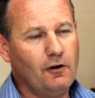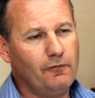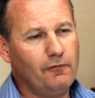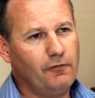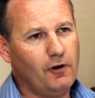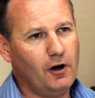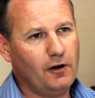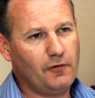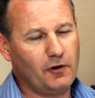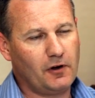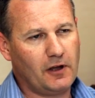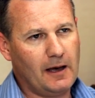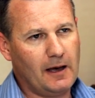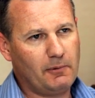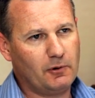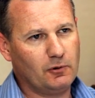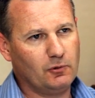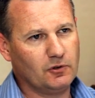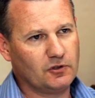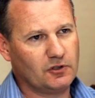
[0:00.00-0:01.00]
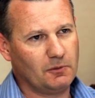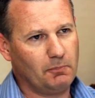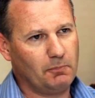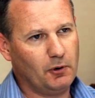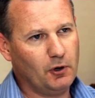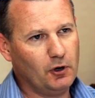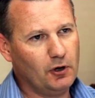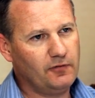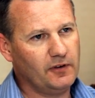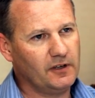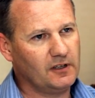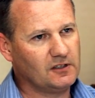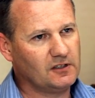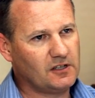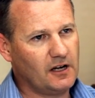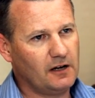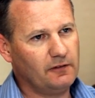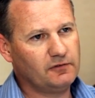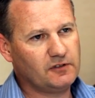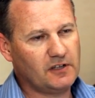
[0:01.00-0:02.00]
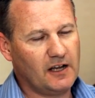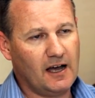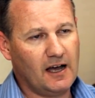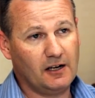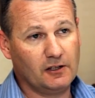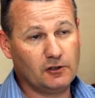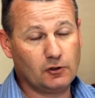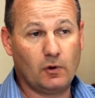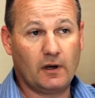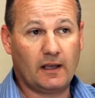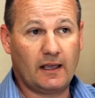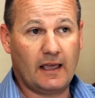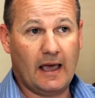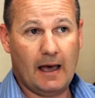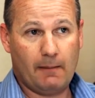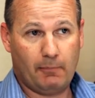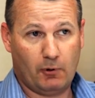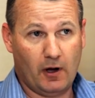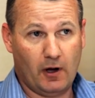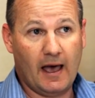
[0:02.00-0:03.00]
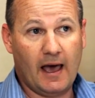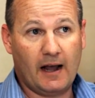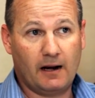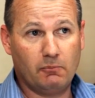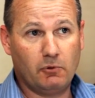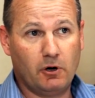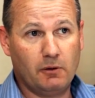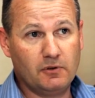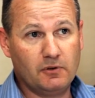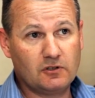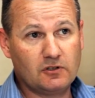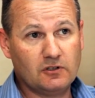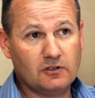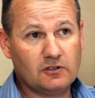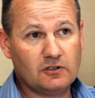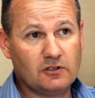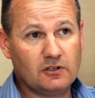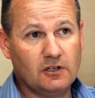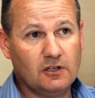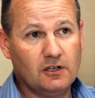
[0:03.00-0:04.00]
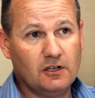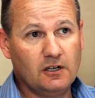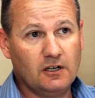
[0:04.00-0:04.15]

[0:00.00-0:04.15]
Fifo Capital was a perfect dovetail into a gap I had in my business,